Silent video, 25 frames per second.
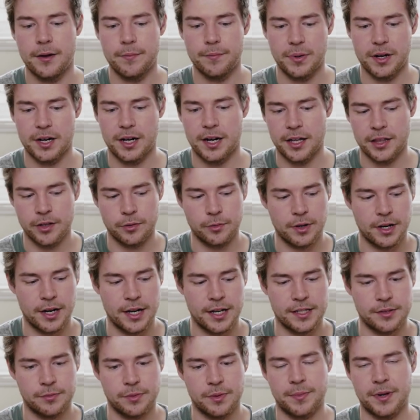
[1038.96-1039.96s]
But
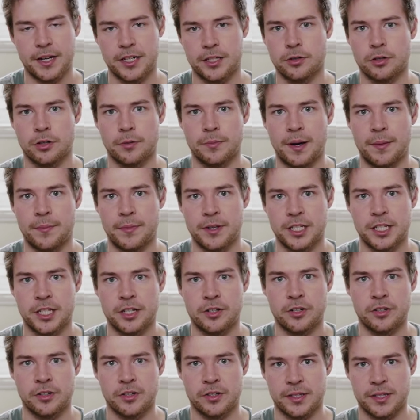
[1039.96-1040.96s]
otherwise, we might talk about
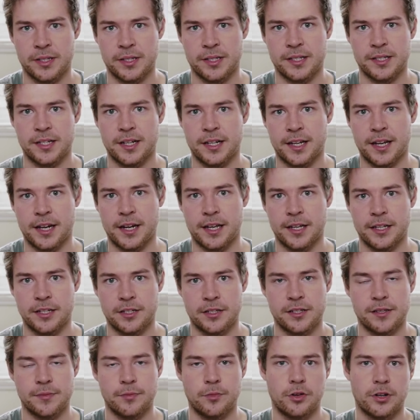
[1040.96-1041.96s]
materials and start getting
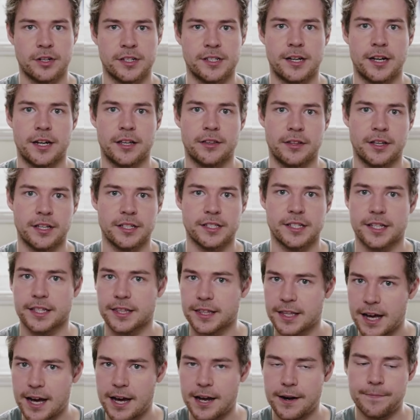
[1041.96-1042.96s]
into some more exciting things like
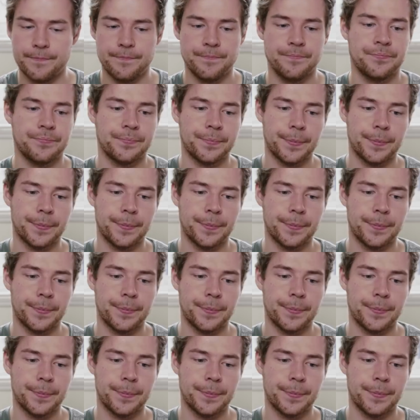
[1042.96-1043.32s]
that.